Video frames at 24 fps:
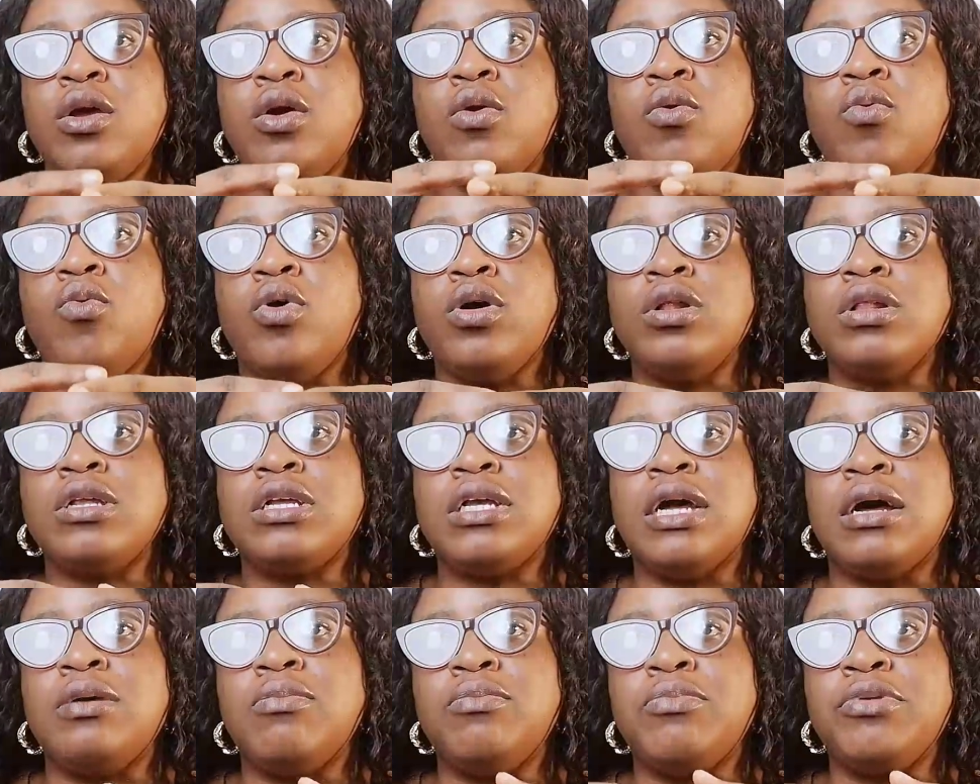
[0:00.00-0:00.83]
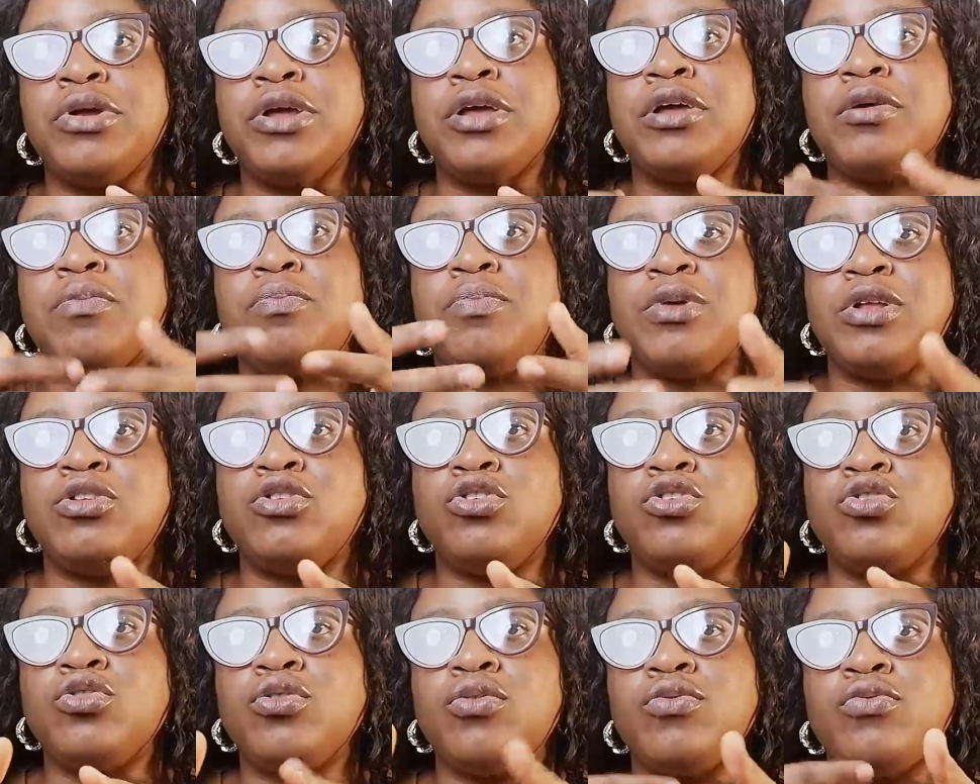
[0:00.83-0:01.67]
one can bring a
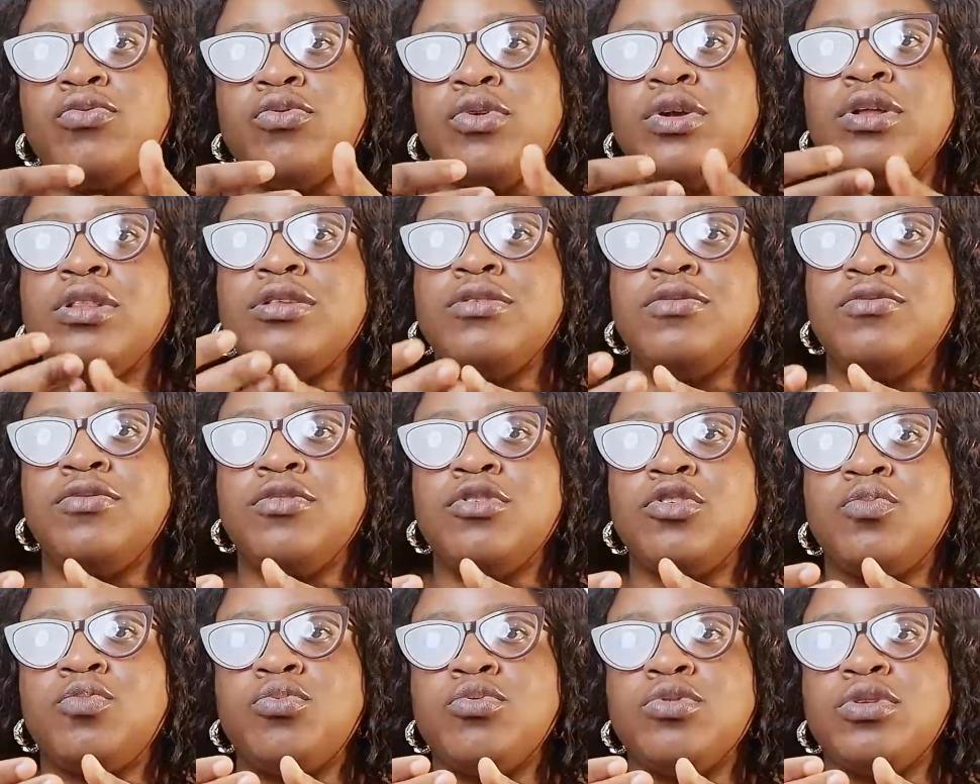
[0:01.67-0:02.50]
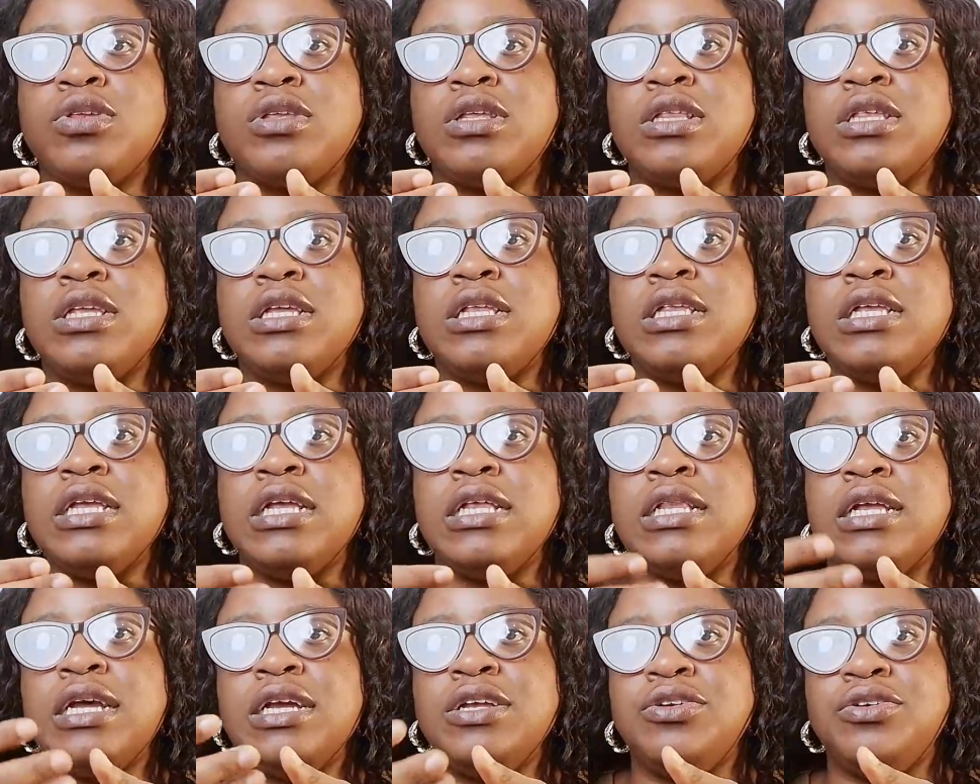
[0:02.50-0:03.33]
petition for a divorce proceeding
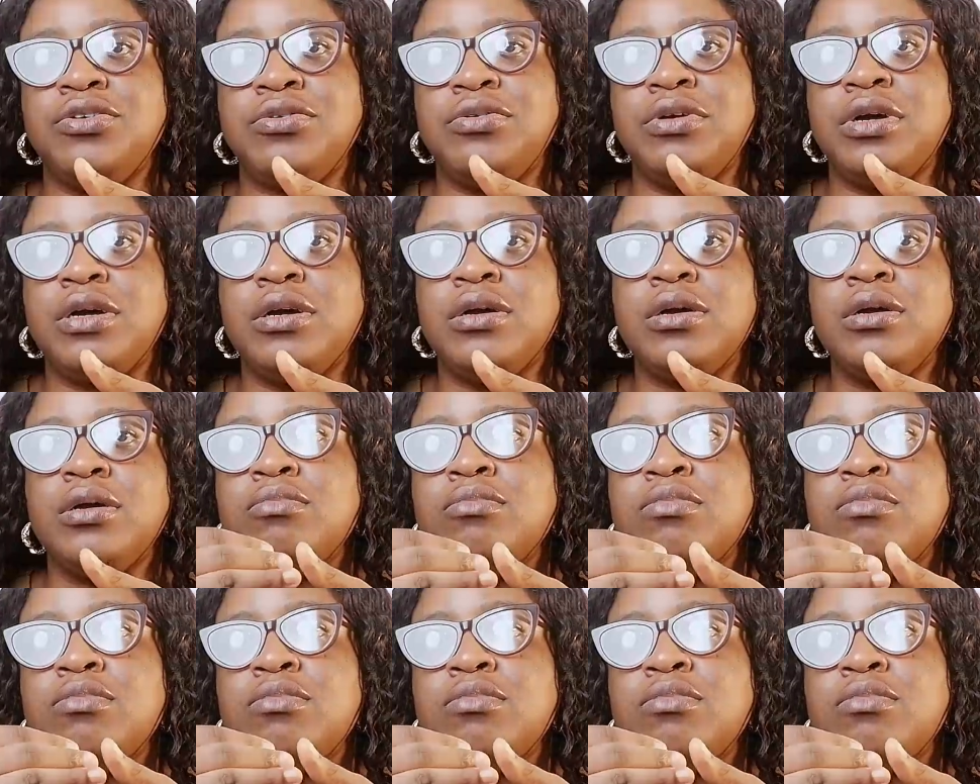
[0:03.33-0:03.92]
in Nigeria,